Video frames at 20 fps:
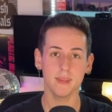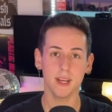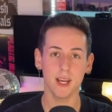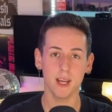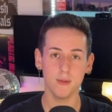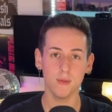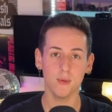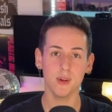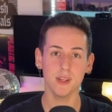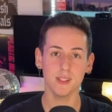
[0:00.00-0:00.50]

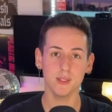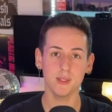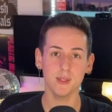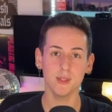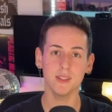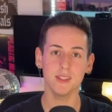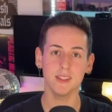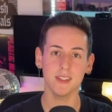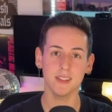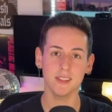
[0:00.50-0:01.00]
and Western
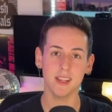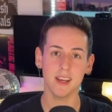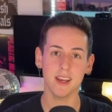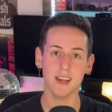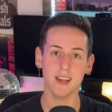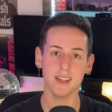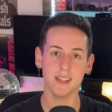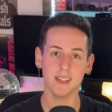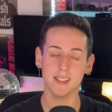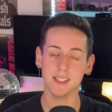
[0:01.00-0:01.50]

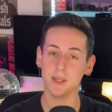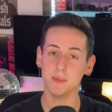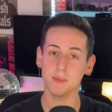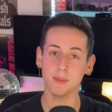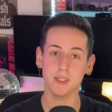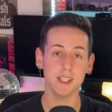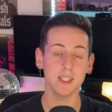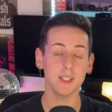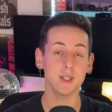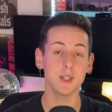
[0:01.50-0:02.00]
society deems
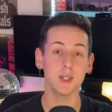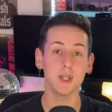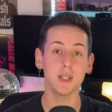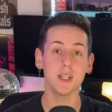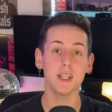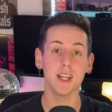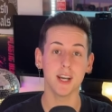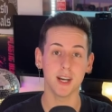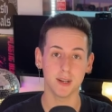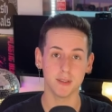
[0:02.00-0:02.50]
it good
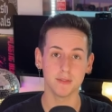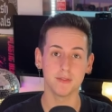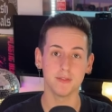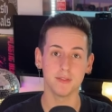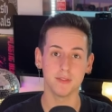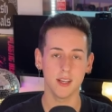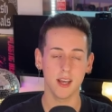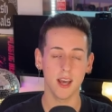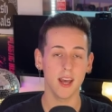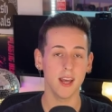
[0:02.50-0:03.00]
enough.
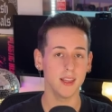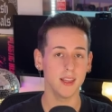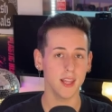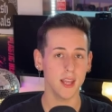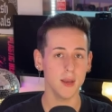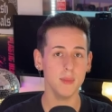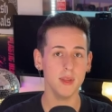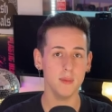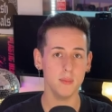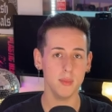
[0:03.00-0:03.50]
And
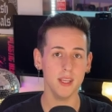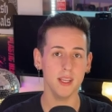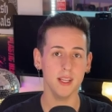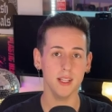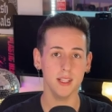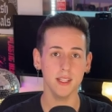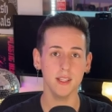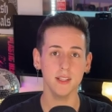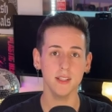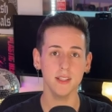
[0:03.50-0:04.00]
let me be
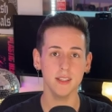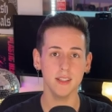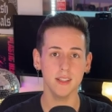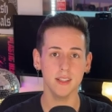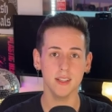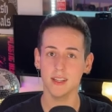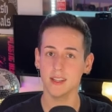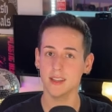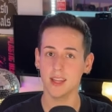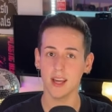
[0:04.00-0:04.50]
clear
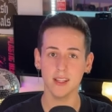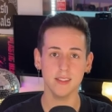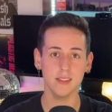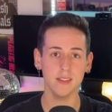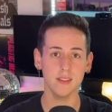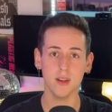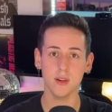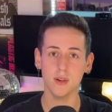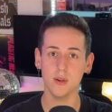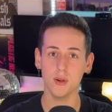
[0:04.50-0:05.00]
that's
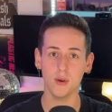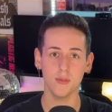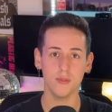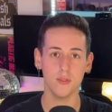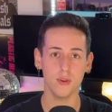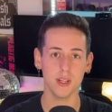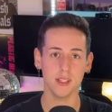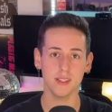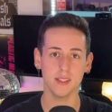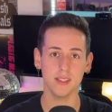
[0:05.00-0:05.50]
not an
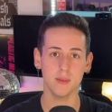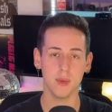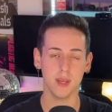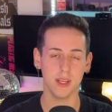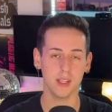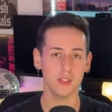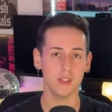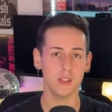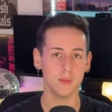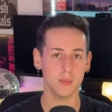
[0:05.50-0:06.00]

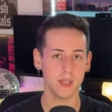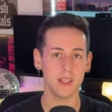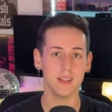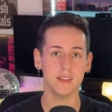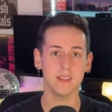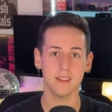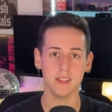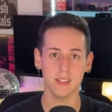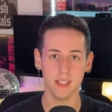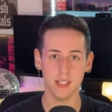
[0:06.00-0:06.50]
overestimation
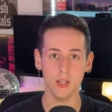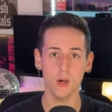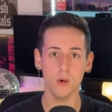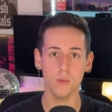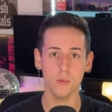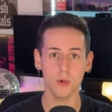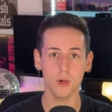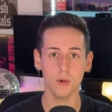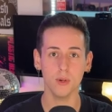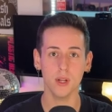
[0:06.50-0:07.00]
because neo
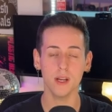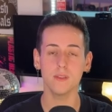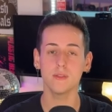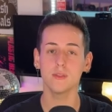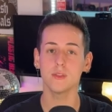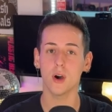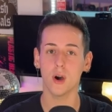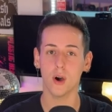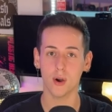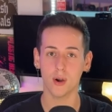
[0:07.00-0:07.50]
pronouns
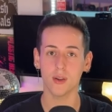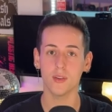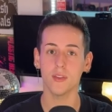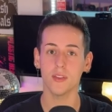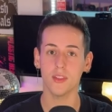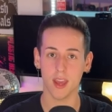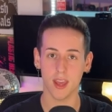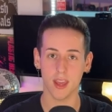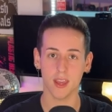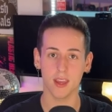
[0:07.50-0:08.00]
are a
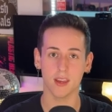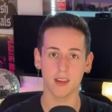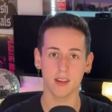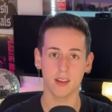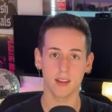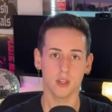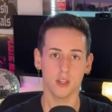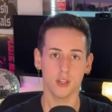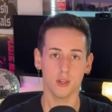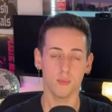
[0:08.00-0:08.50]
thing.
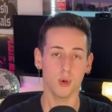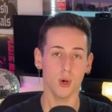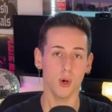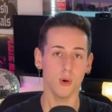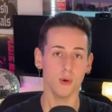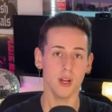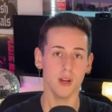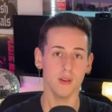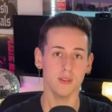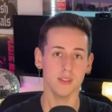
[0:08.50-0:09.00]

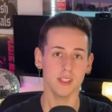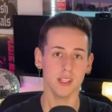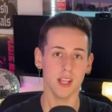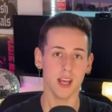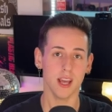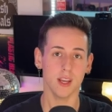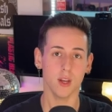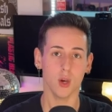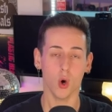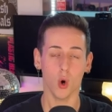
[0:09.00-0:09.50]
Pronouns
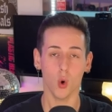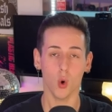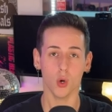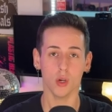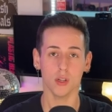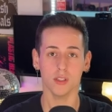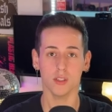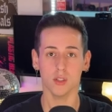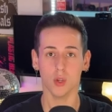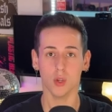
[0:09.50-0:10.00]
like horse,